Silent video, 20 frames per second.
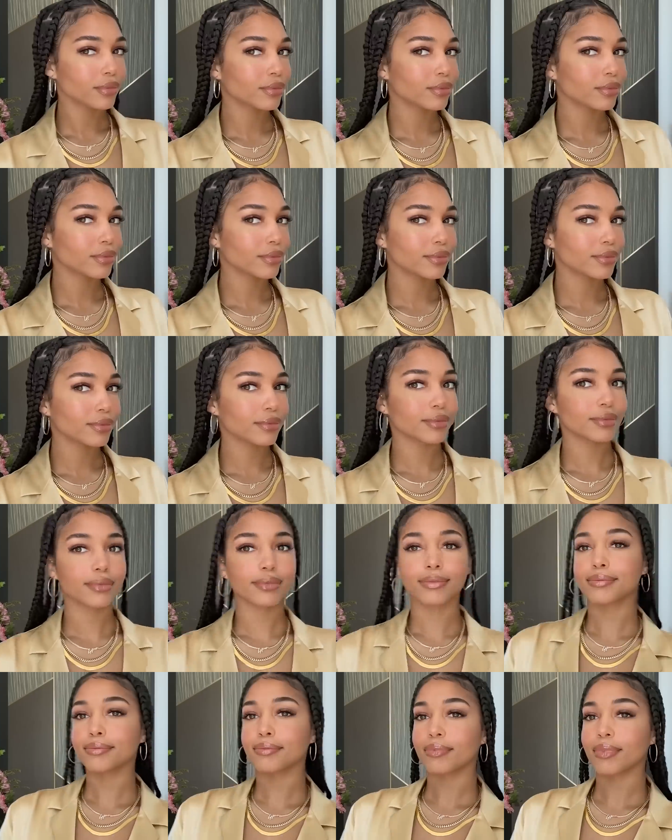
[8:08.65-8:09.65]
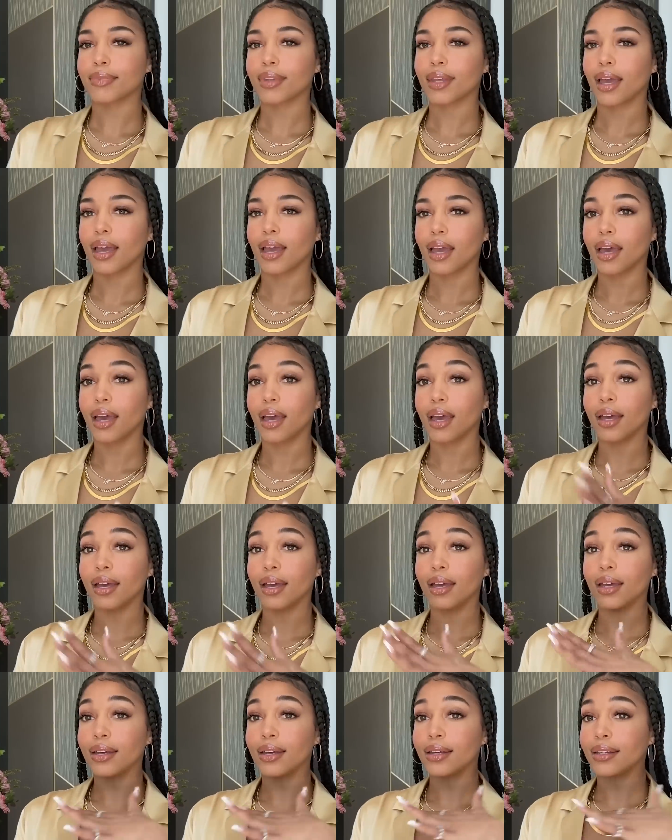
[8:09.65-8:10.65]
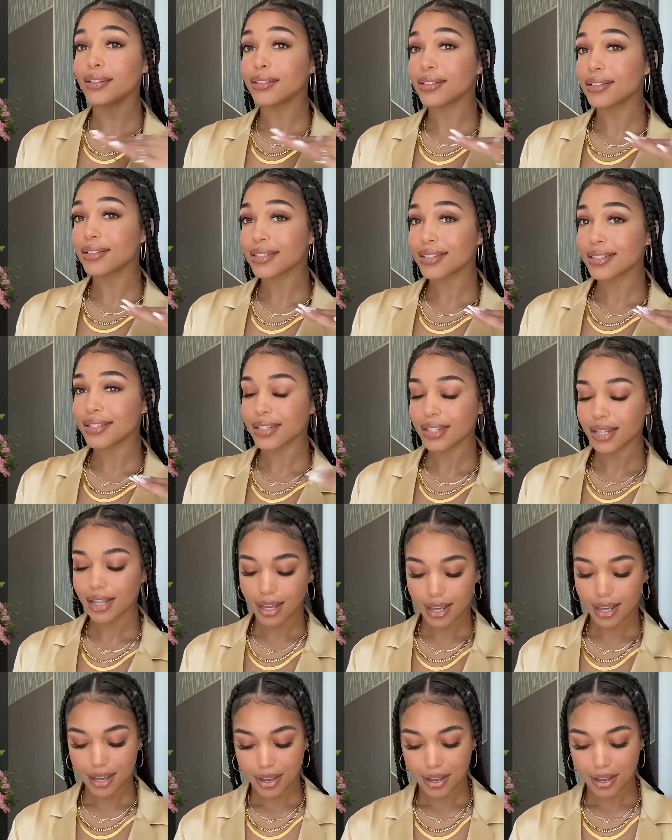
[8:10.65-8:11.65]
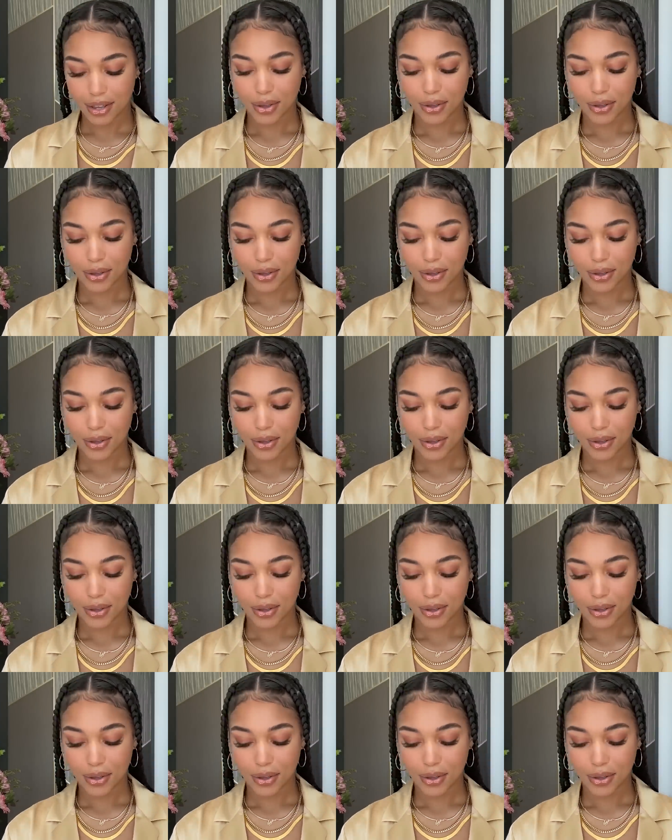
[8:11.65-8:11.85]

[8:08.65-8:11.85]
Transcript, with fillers: the way he parades Lori about, you think he